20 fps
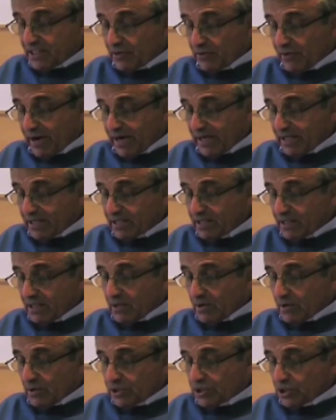rate
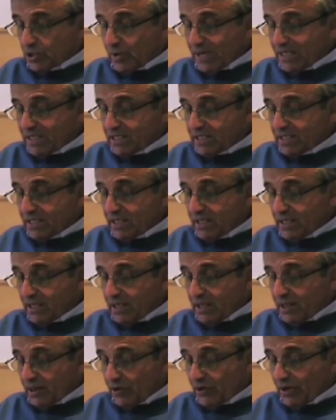was
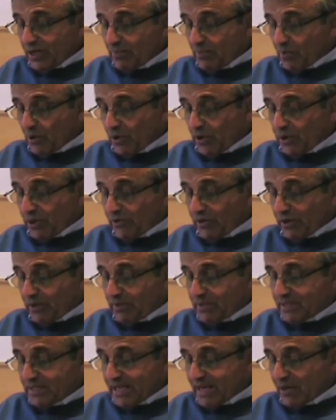
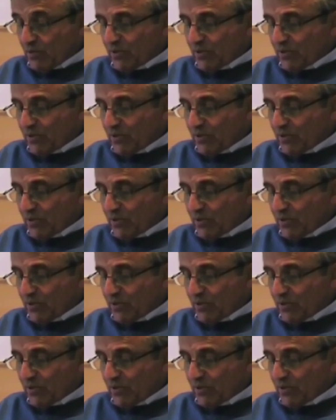23.3%,